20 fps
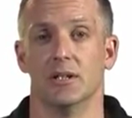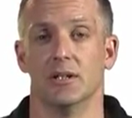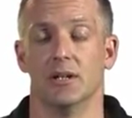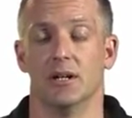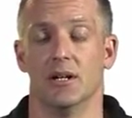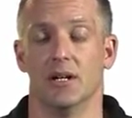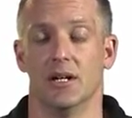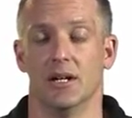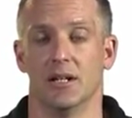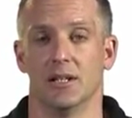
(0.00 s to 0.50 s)

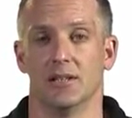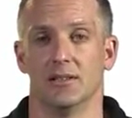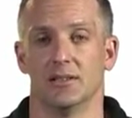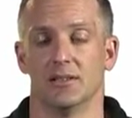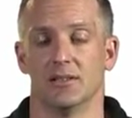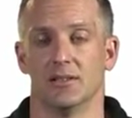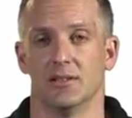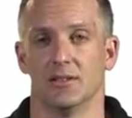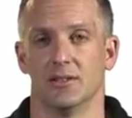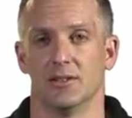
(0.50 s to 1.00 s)
island.
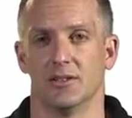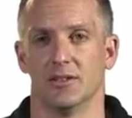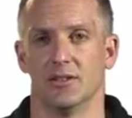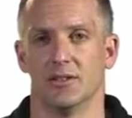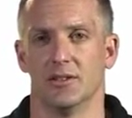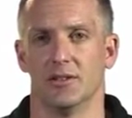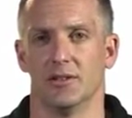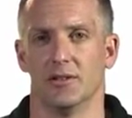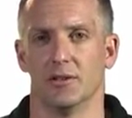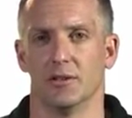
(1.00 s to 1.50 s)
It's also
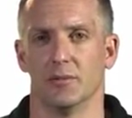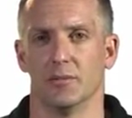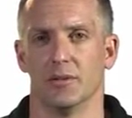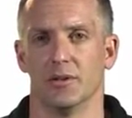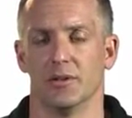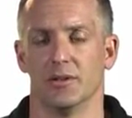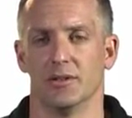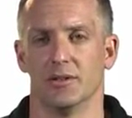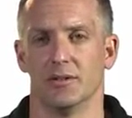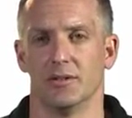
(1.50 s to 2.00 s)
difficult
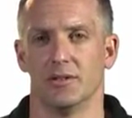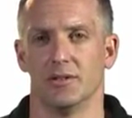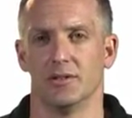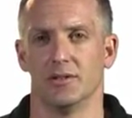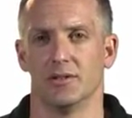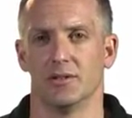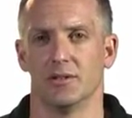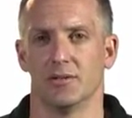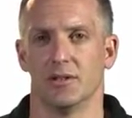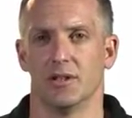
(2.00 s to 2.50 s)
because of
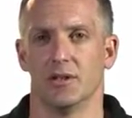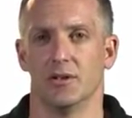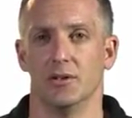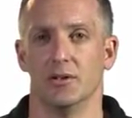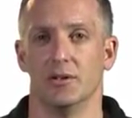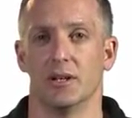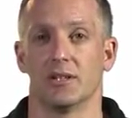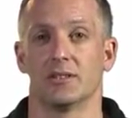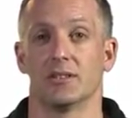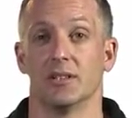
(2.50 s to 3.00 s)
issues around who
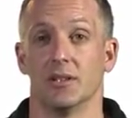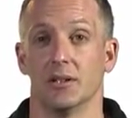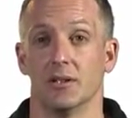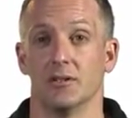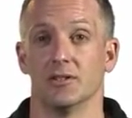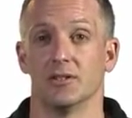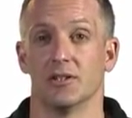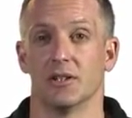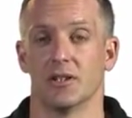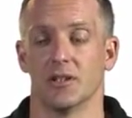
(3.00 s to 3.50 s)
actually
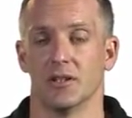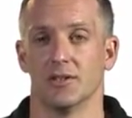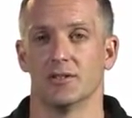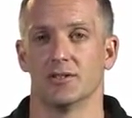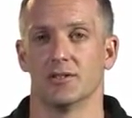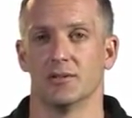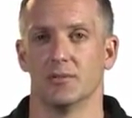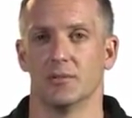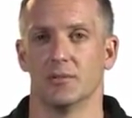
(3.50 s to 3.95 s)
owns the coast,